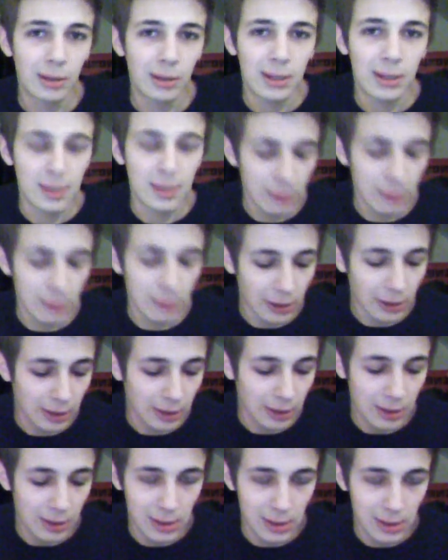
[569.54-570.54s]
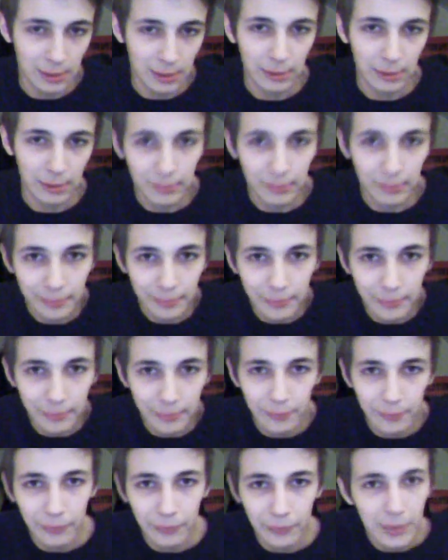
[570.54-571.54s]
seems like he's
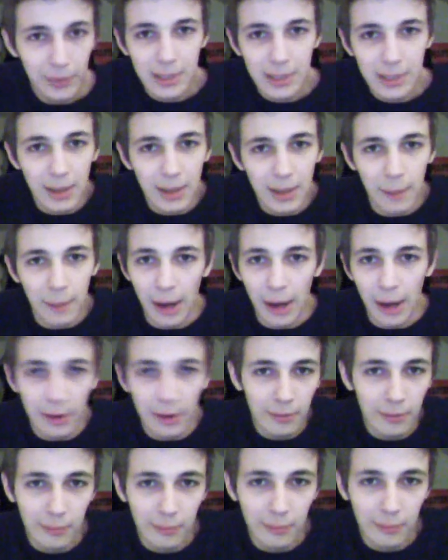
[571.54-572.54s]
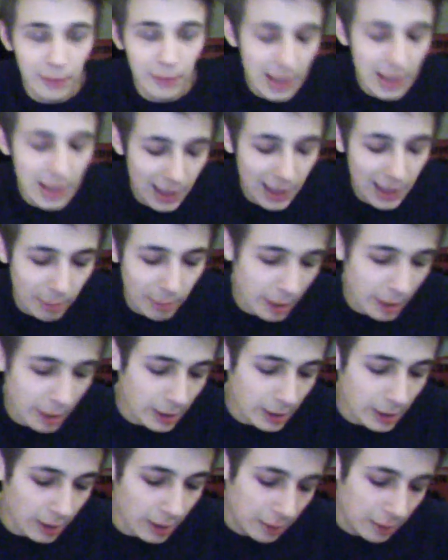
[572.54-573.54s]
not bad. He's not a bad
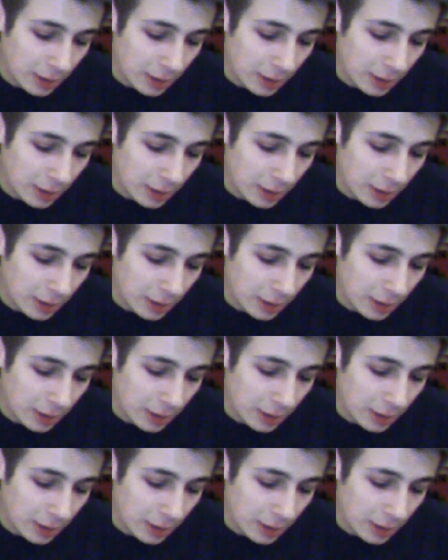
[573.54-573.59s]
guy.